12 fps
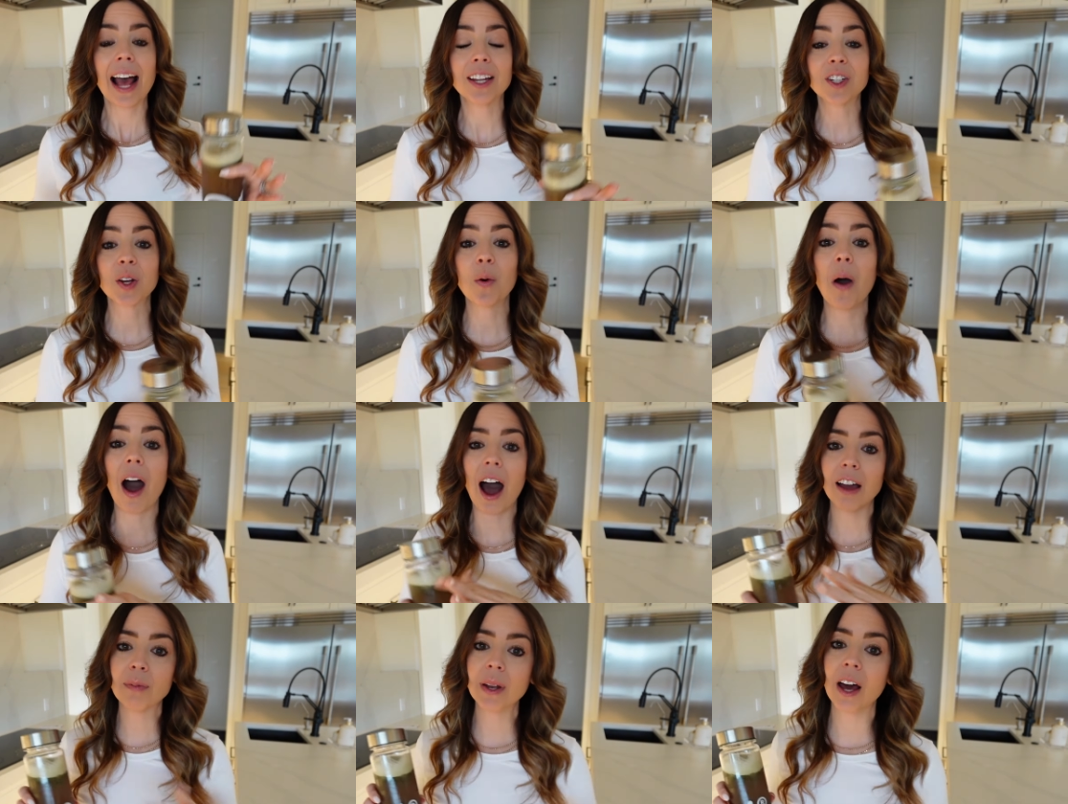And so
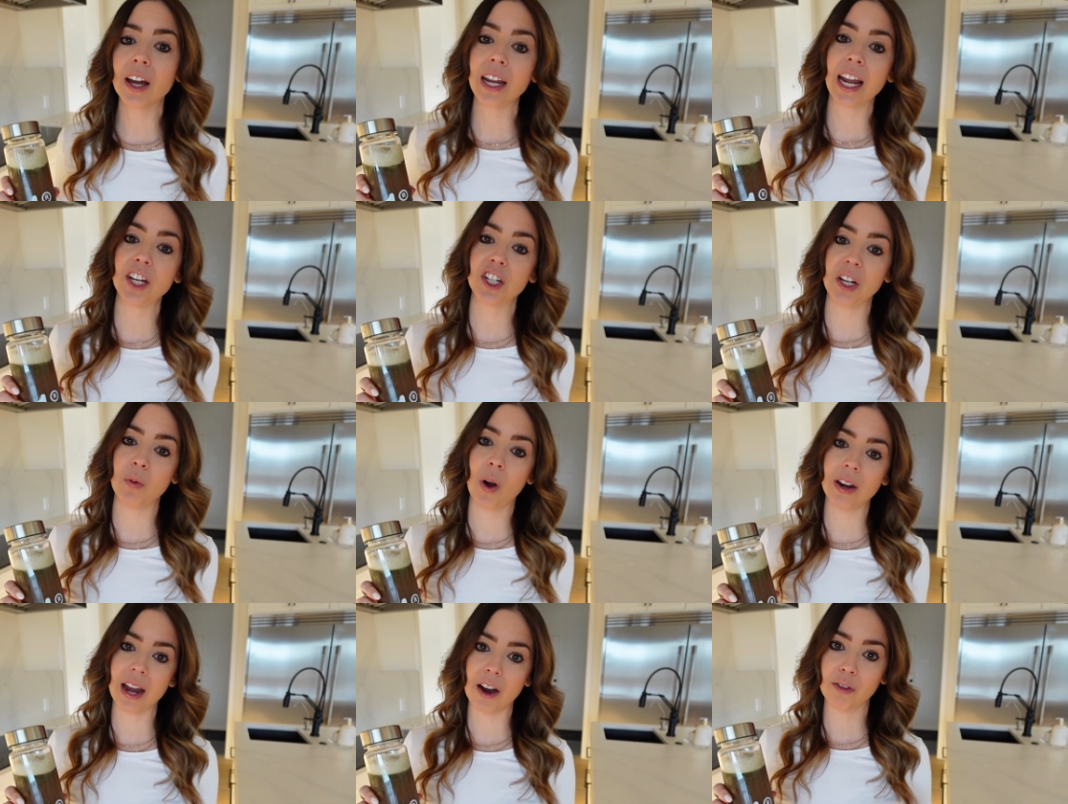I've been on
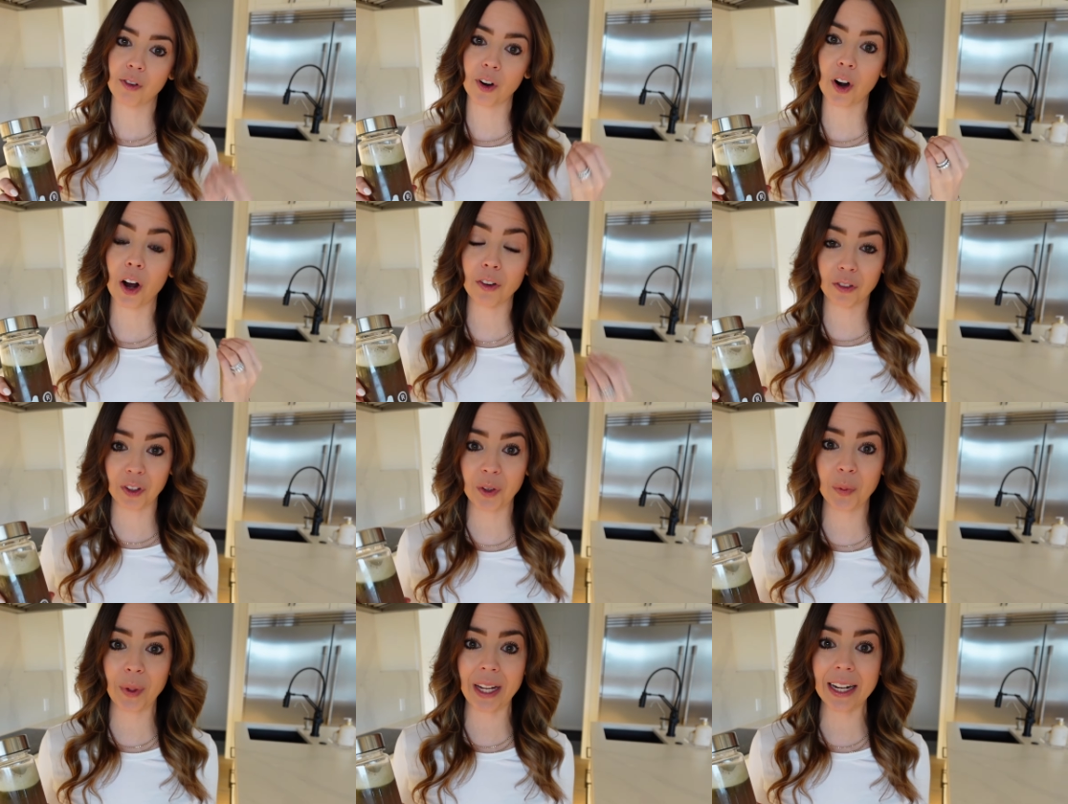AG1 now for a
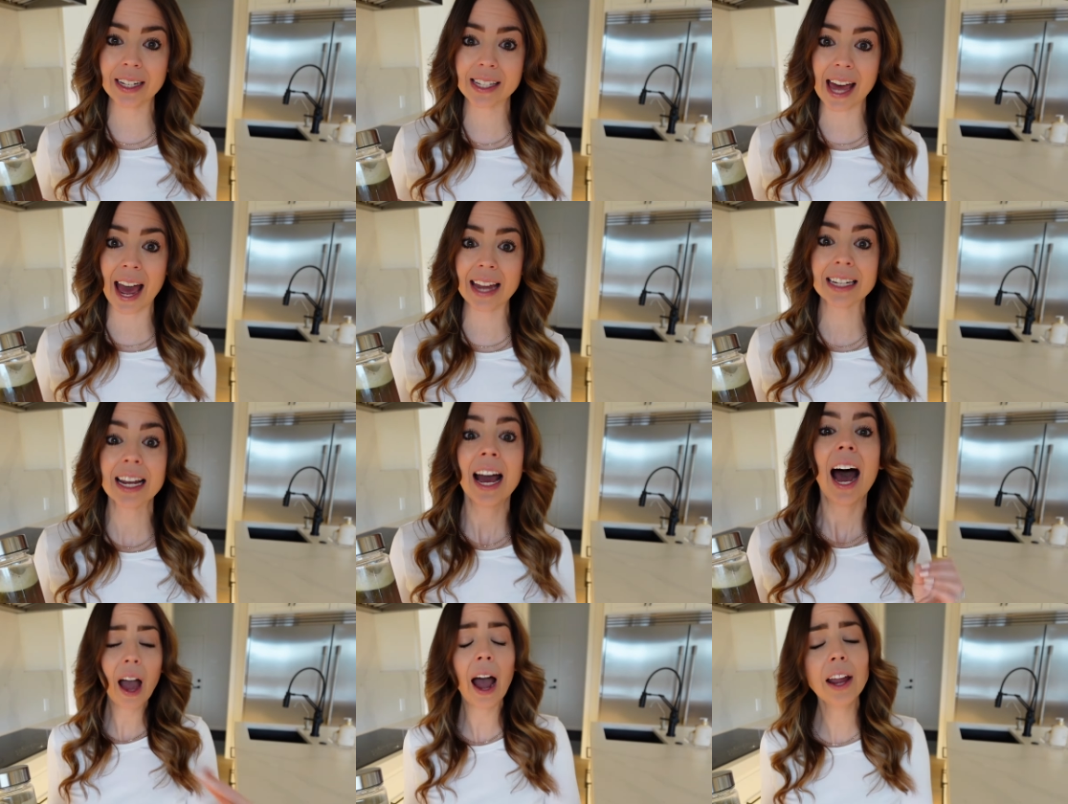few weeks, and
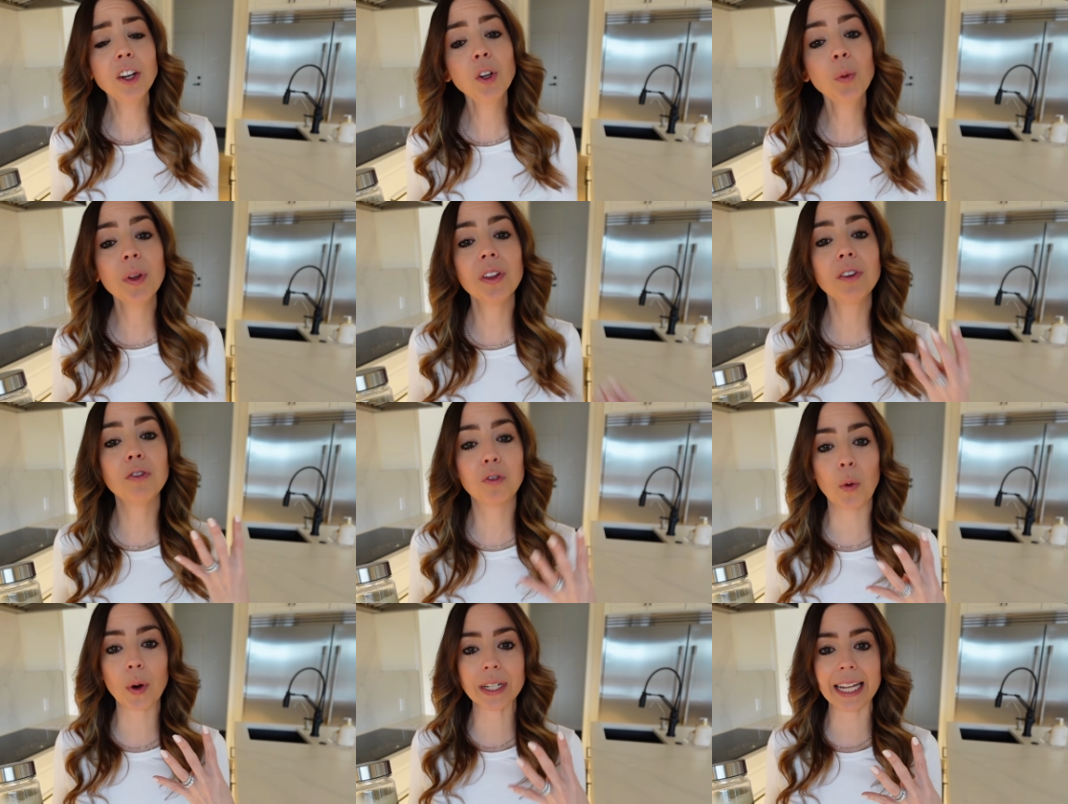I knew within
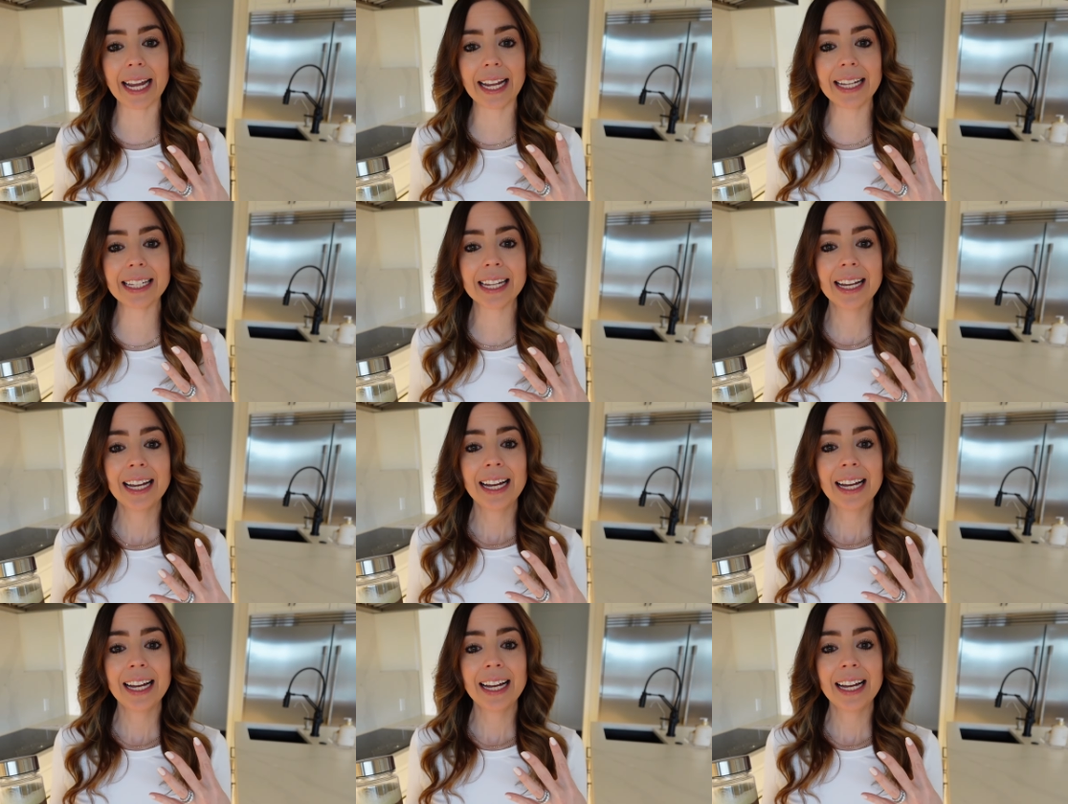four days